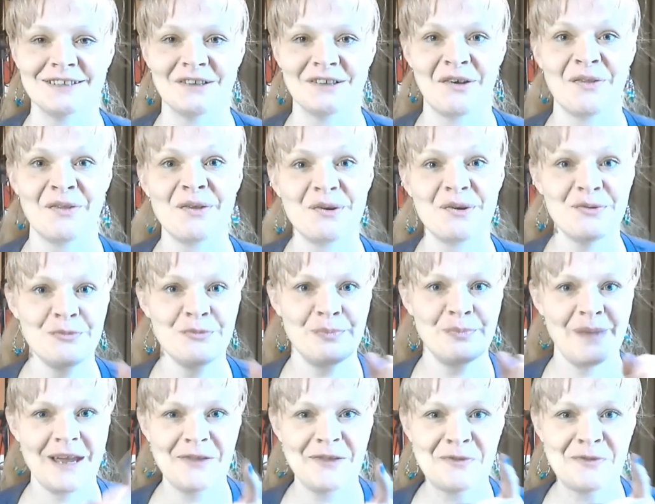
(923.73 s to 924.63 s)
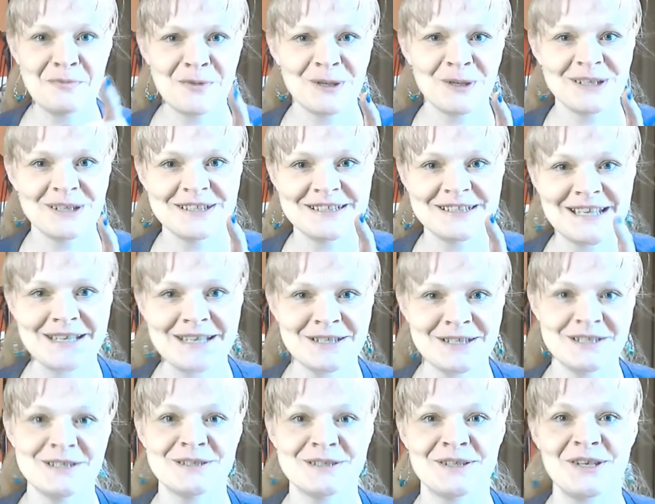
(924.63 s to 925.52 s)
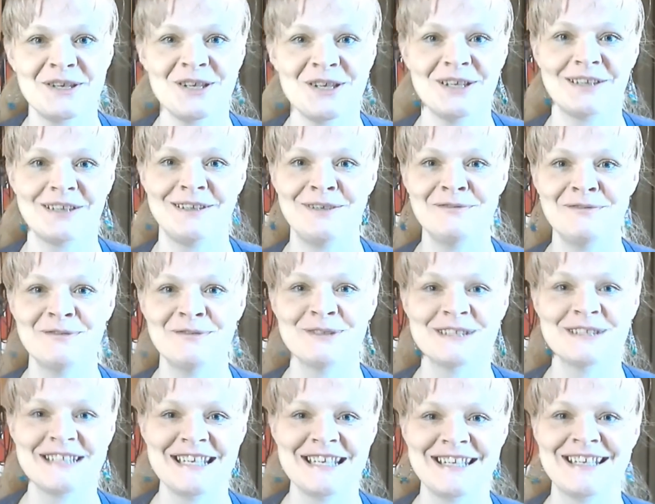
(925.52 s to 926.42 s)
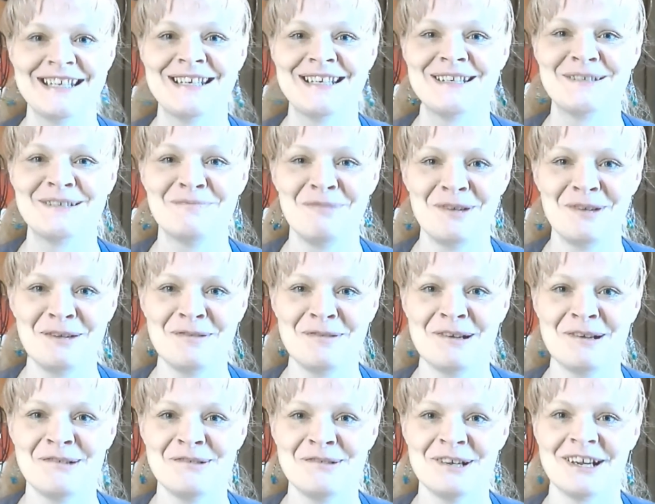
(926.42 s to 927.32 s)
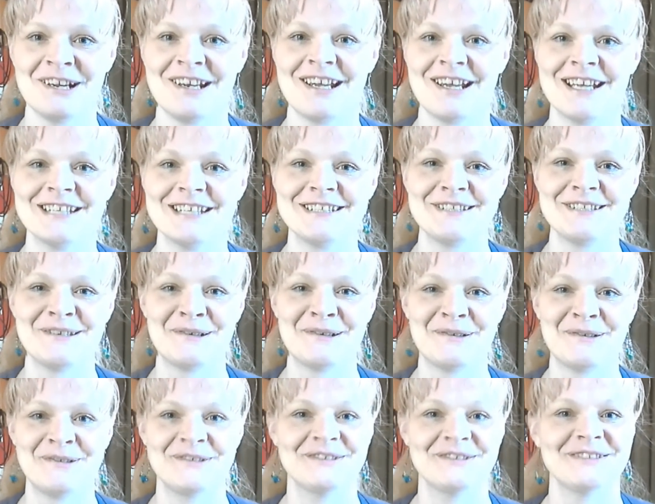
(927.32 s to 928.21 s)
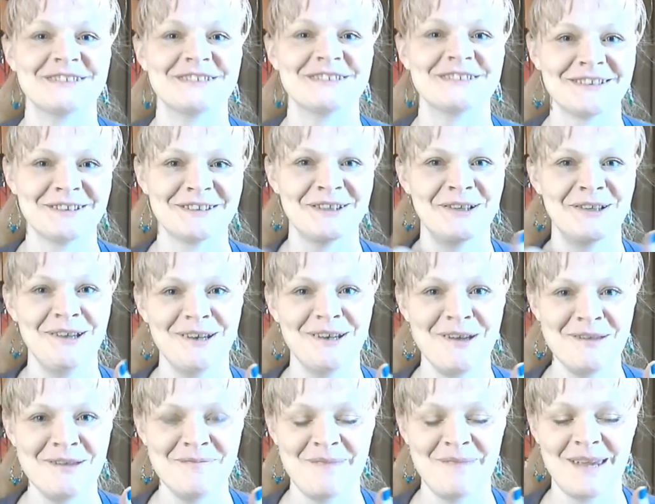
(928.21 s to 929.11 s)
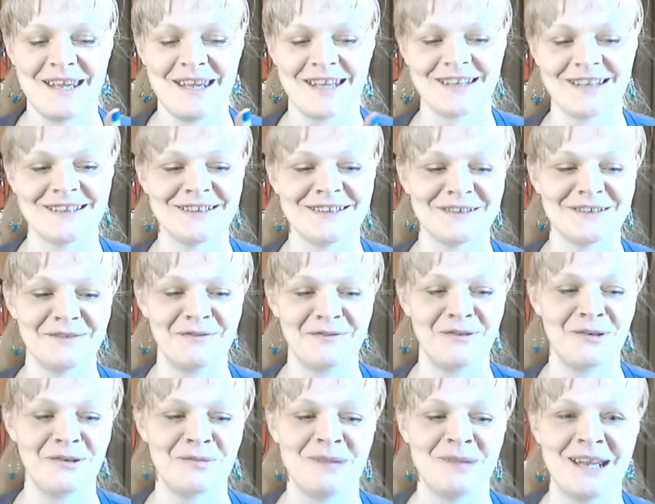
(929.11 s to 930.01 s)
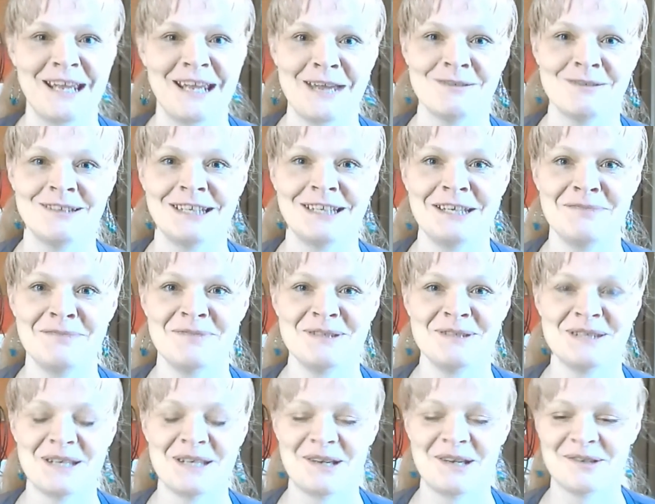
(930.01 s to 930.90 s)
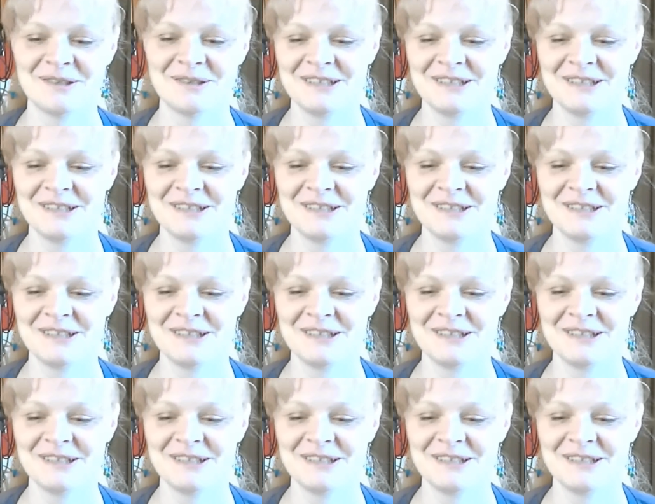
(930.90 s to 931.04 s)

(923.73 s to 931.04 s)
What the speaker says: Although bathroom organization is good, you will see that it is pretty well organized. So good on me for being able to keep it so.